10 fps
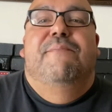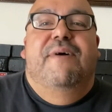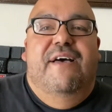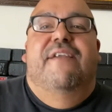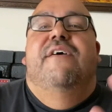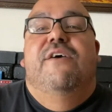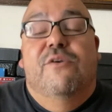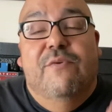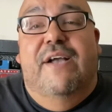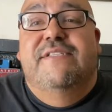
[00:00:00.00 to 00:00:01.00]
But
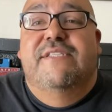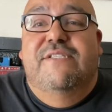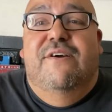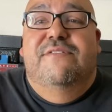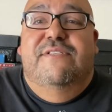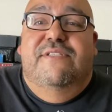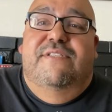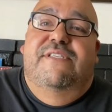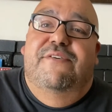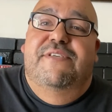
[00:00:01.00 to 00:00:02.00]
Rising Stars is a
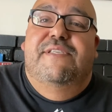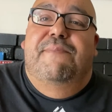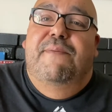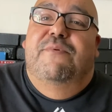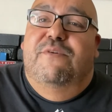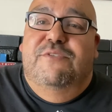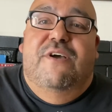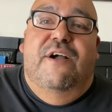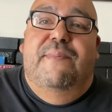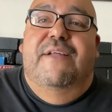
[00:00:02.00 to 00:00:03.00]
series that people don't
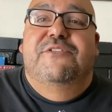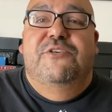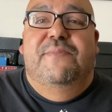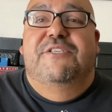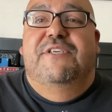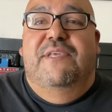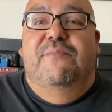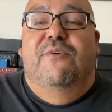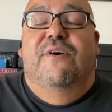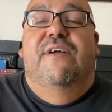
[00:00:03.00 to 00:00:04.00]
talk about too much
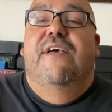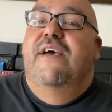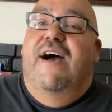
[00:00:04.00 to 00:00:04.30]
anymore.